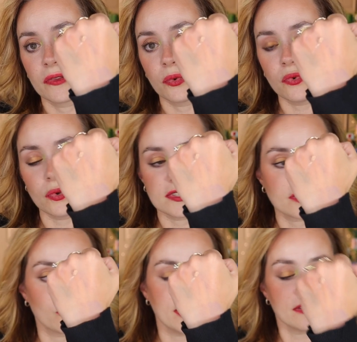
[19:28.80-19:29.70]
Oh, it's
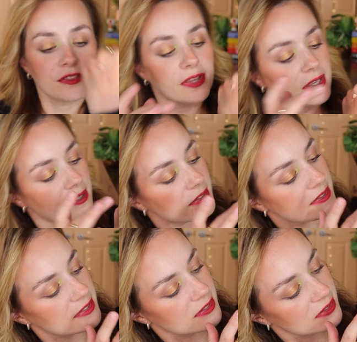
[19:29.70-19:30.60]
quite thick in
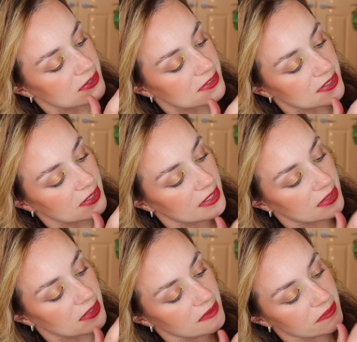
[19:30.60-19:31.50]
consistency. I
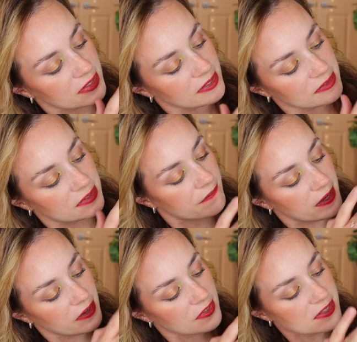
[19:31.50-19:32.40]
love it.
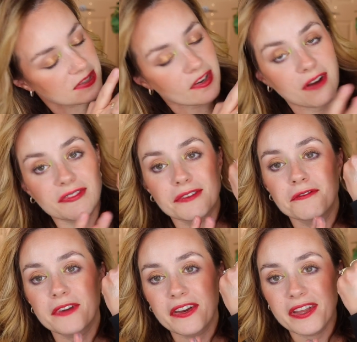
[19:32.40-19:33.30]
Very soft,
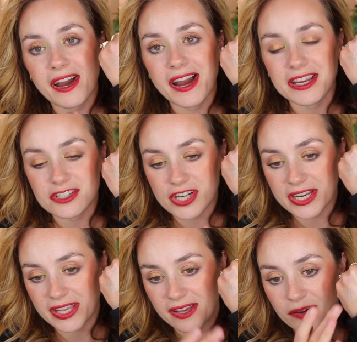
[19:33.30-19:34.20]
very
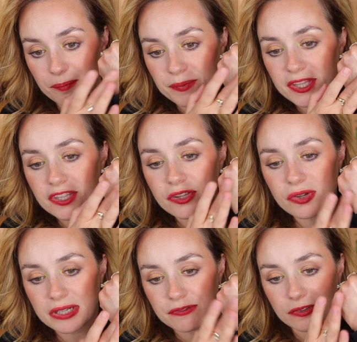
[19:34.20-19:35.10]
hydrating,
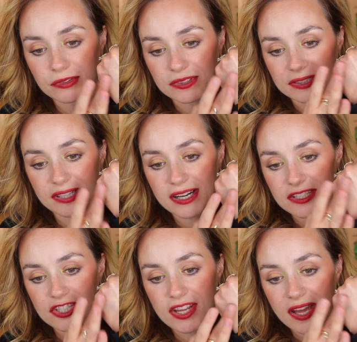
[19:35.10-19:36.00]
beautiful to the
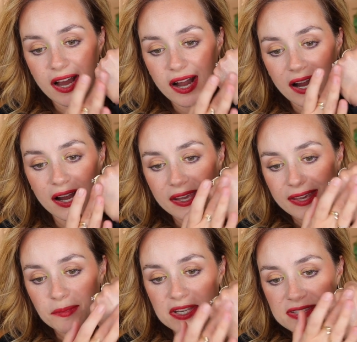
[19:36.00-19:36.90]
touch. I
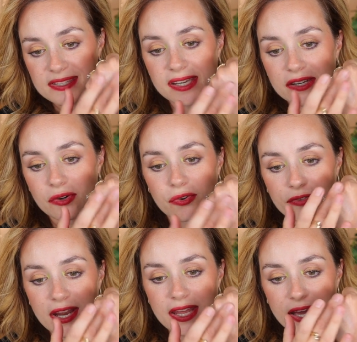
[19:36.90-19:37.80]
am excited
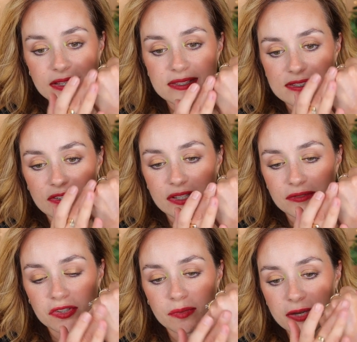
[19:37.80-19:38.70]
already, and this is not
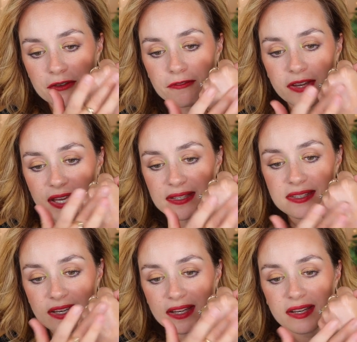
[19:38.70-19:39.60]
even on my face,
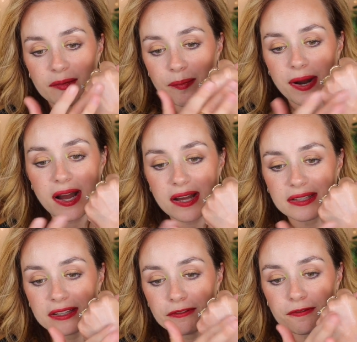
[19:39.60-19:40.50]
but
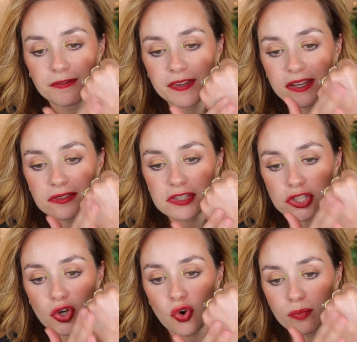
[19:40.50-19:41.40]
it feels
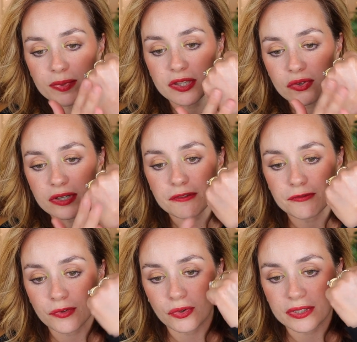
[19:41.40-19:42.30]
so
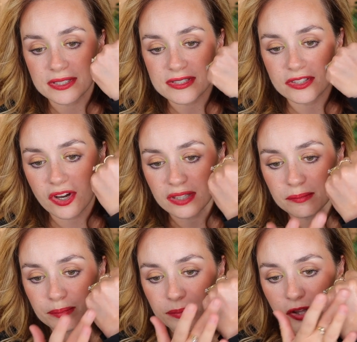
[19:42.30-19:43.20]
beautiful. It's not
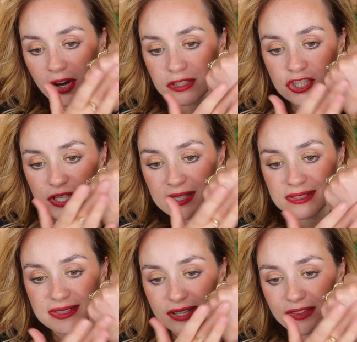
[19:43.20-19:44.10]
blotchy,
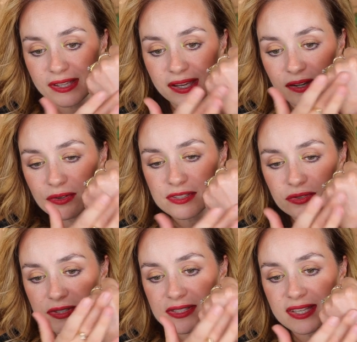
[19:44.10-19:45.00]
it's nothing. It goes into
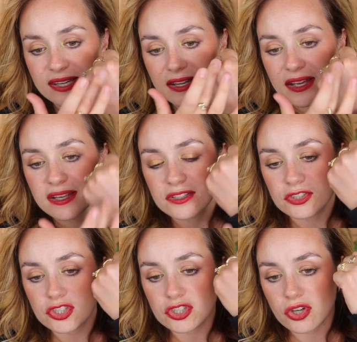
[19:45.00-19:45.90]
the skin
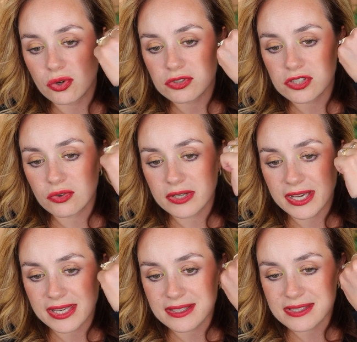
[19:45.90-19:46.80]
so, so
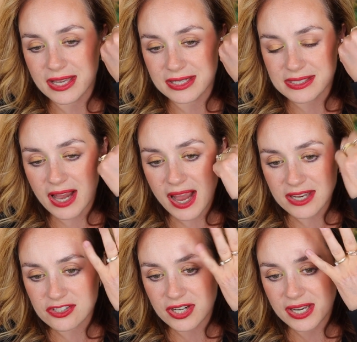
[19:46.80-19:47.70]
nice, and it's
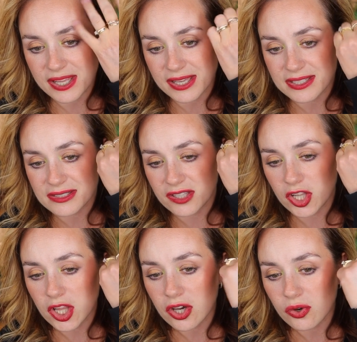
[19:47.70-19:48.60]
hydrating and it's
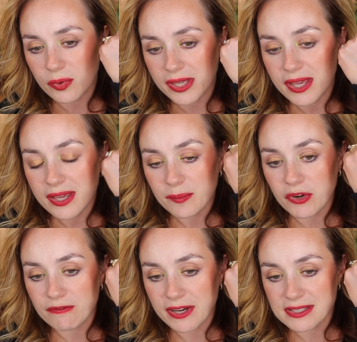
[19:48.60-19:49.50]
glowy,
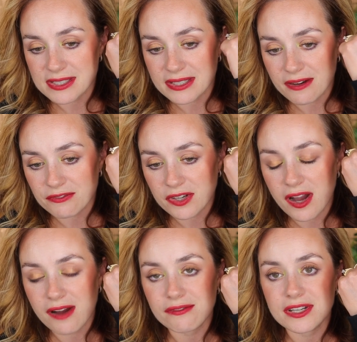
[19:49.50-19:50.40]
provides enough
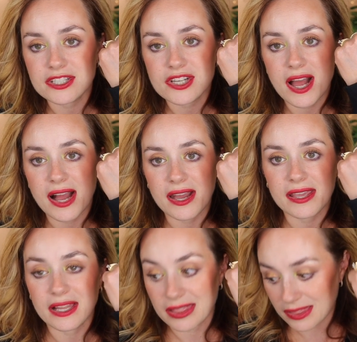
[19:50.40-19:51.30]
coverage. I
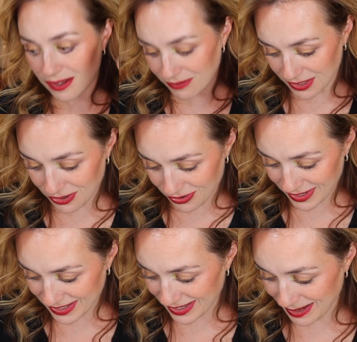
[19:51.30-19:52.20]
love it
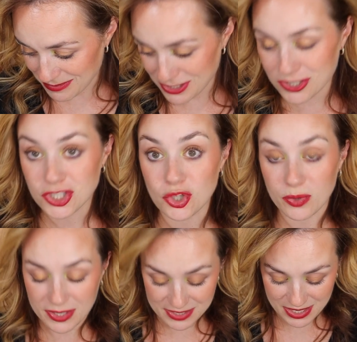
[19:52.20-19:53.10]
already. I'm so
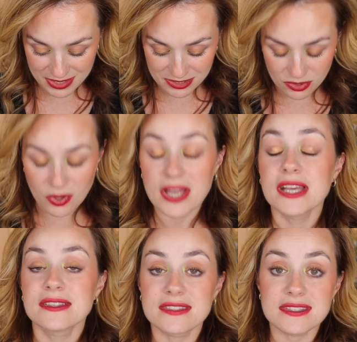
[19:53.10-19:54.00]
excited. So
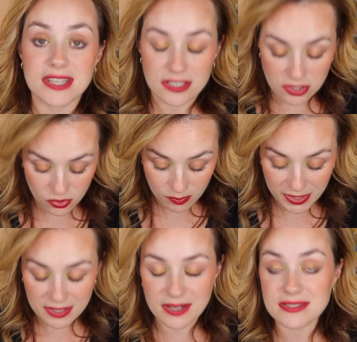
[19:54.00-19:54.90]
stay tuned,
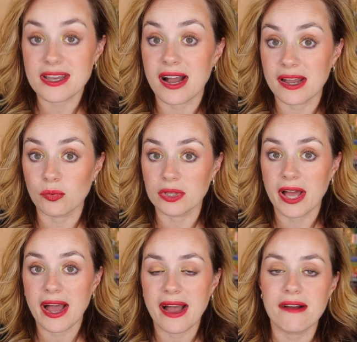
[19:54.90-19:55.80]
because I will
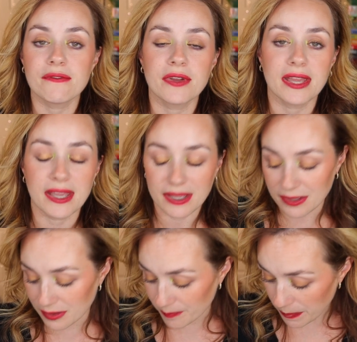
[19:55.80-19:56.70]
have
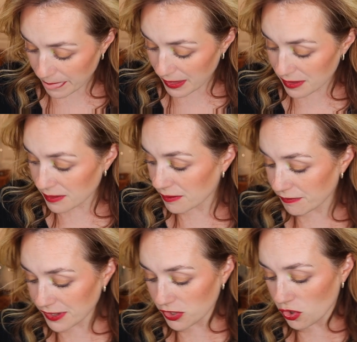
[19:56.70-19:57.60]
a
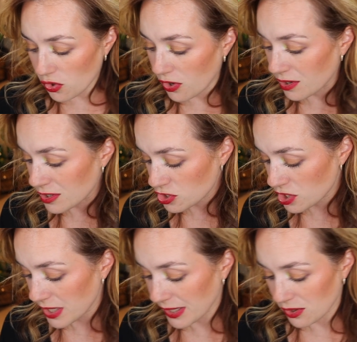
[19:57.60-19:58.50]
video on
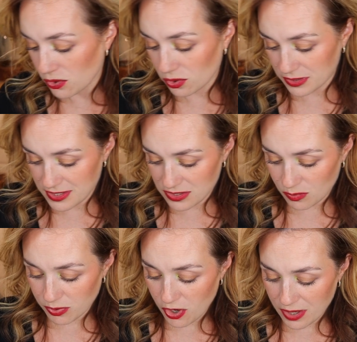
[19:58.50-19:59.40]
trying out all these new
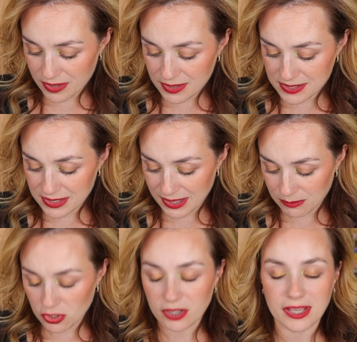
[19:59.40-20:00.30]
products that I'm
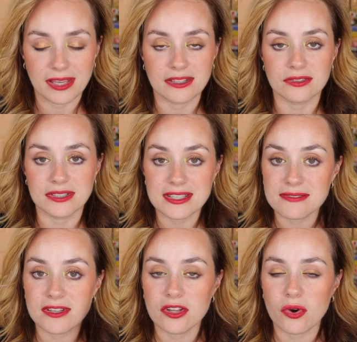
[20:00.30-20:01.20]
talking in today's
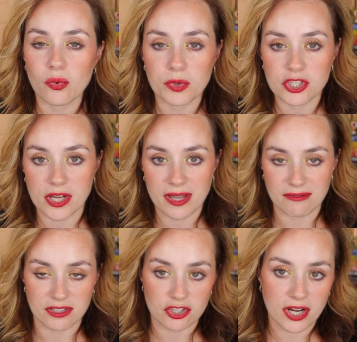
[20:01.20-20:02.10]
video, which I
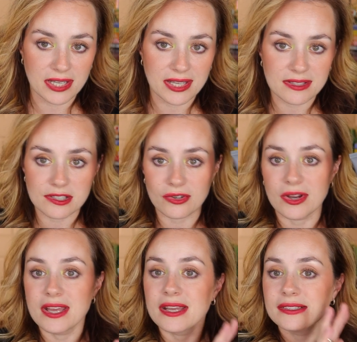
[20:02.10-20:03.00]
haven't tried yet, so
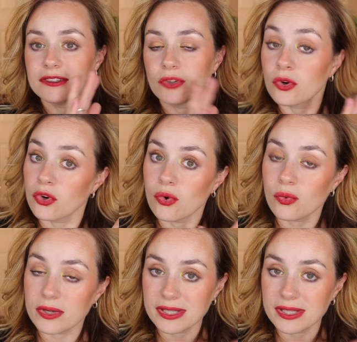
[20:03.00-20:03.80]
don't know